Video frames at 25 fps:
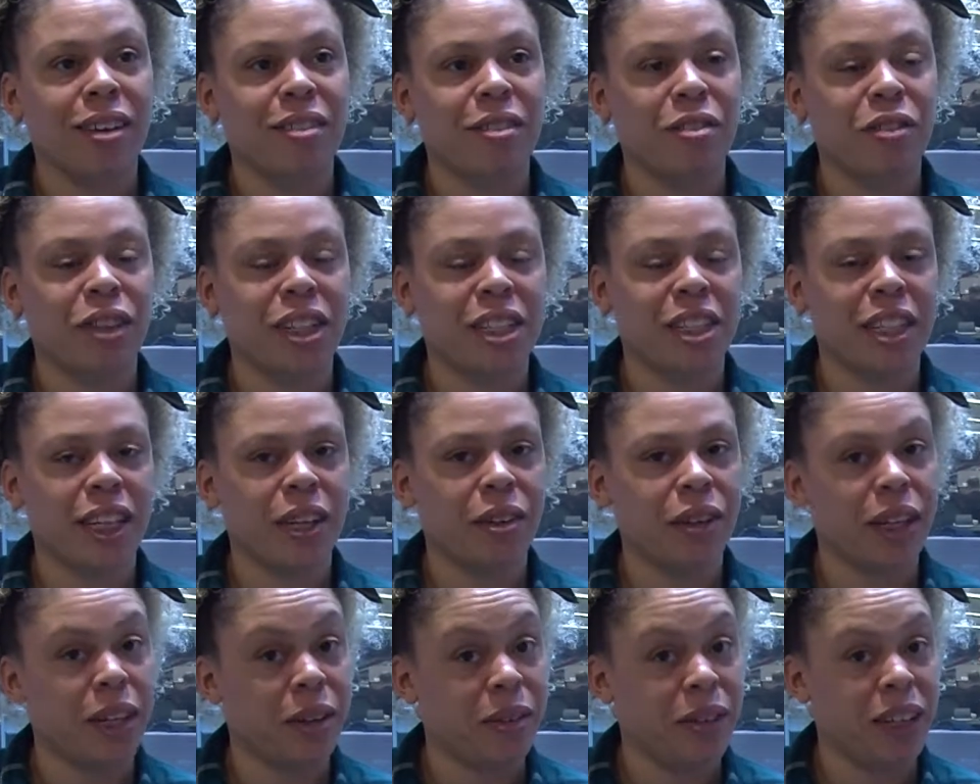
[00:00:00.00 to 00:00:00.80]

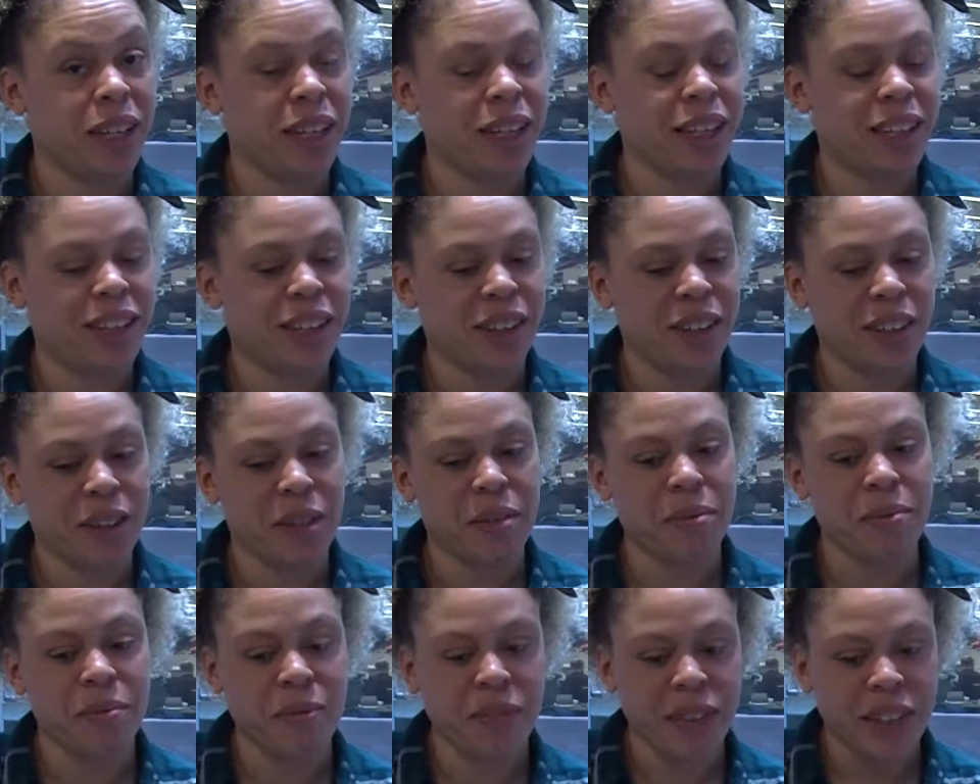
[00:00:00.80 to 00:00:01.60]
retail outlet,
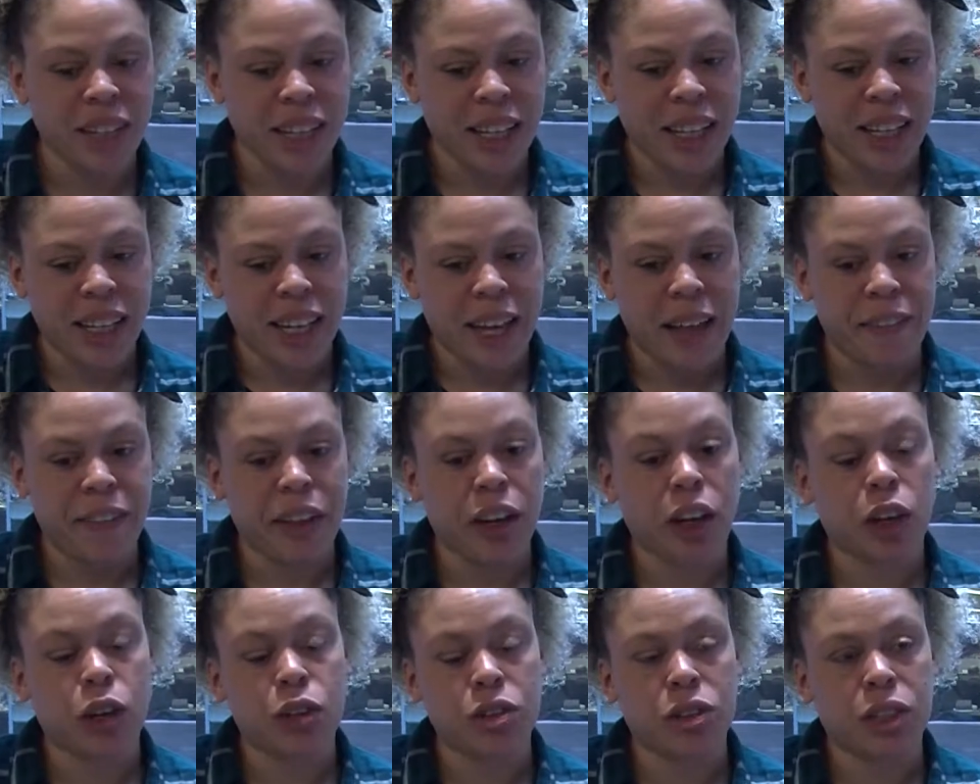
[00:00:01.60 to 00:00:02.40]
and
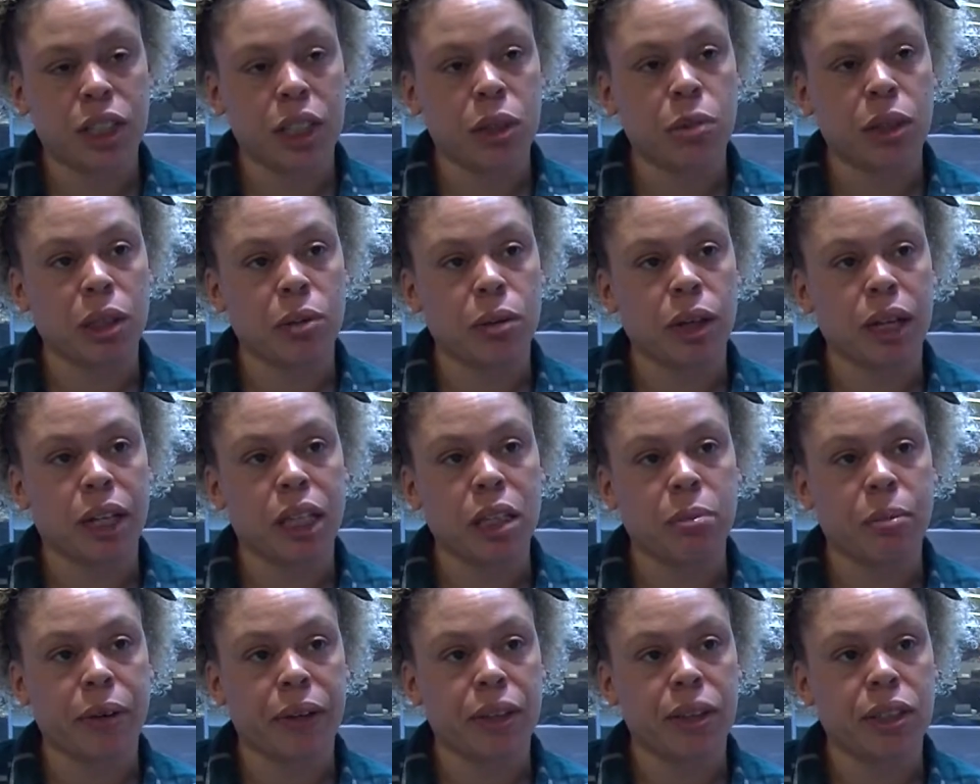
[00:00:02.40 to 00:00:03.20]
then I got 6 weeks work
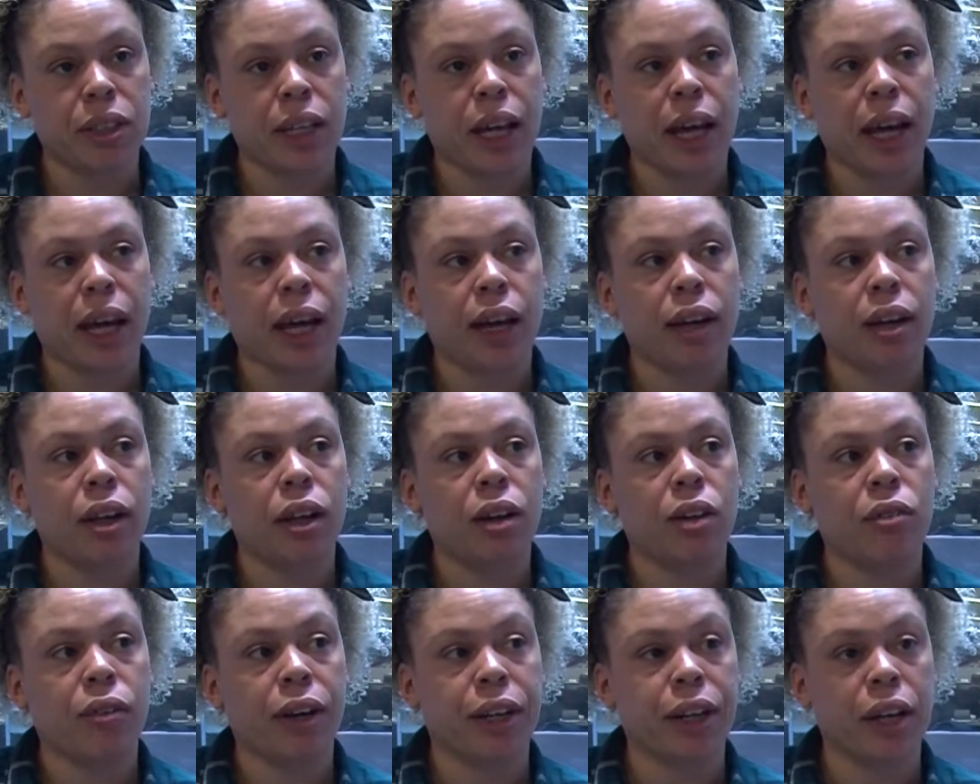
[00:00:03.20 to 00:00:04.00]
experience at
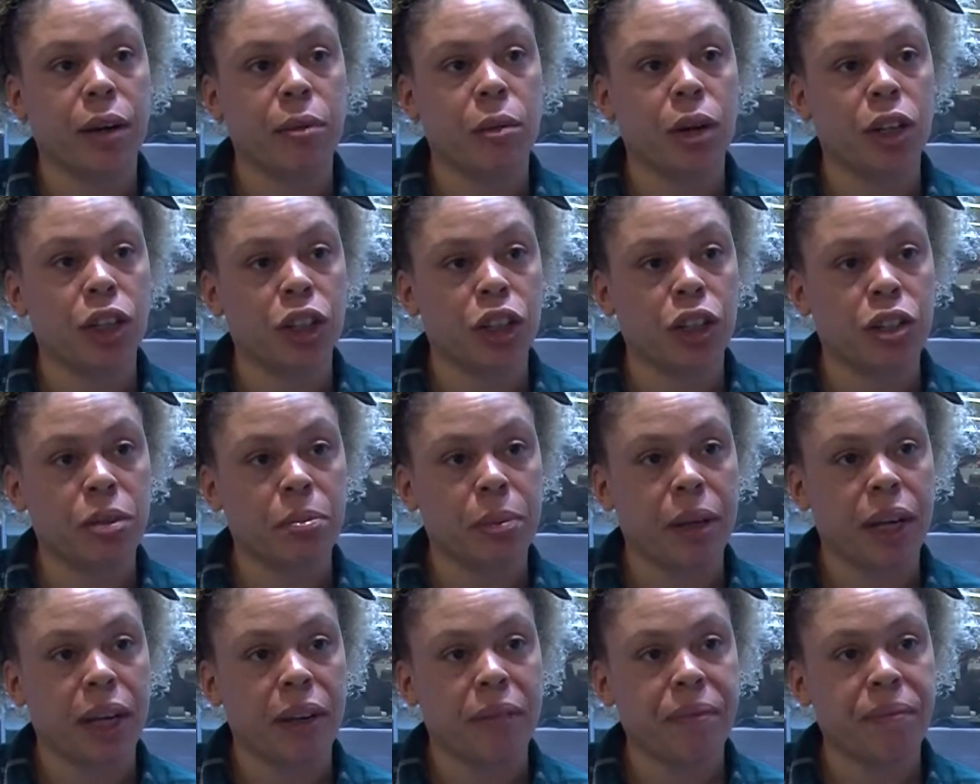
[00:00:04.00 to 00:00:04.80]
Radio 1
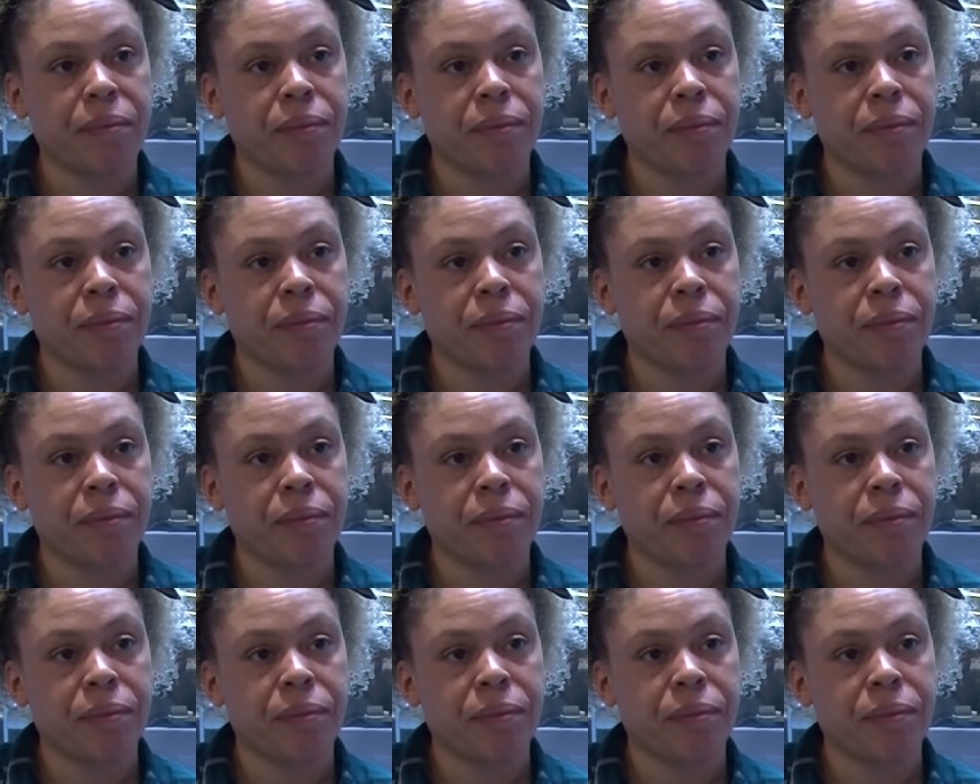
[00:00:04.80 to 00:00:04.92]
Newsbeat